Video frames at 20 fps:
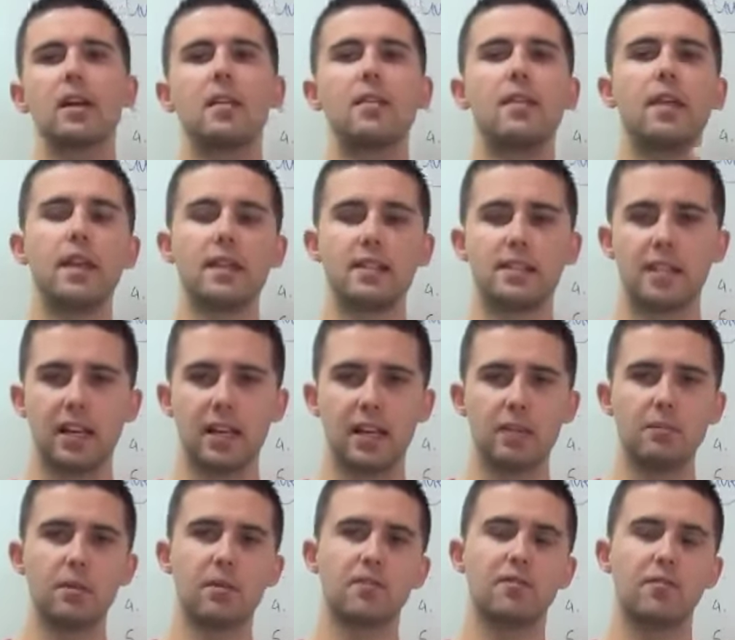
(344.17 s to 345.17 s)
Then send
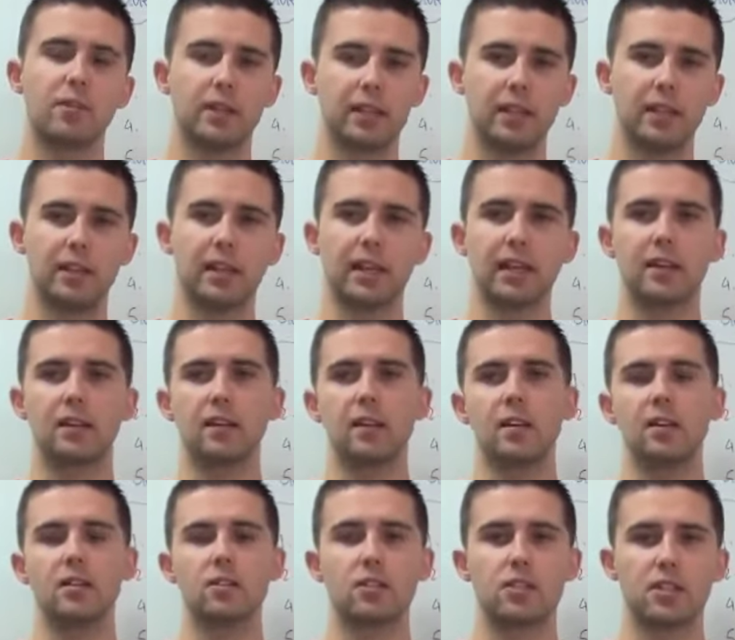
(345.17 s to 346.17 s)
him a friendly link
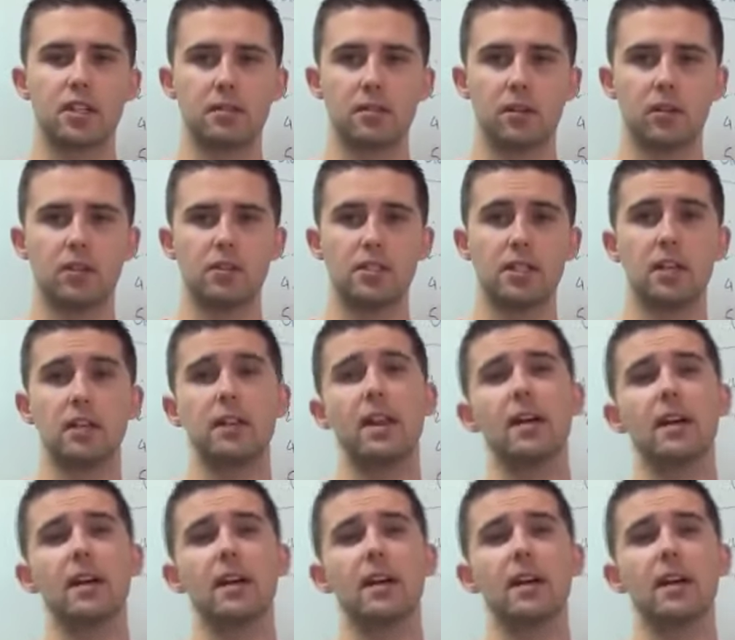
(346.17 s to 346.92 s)
to something you sell.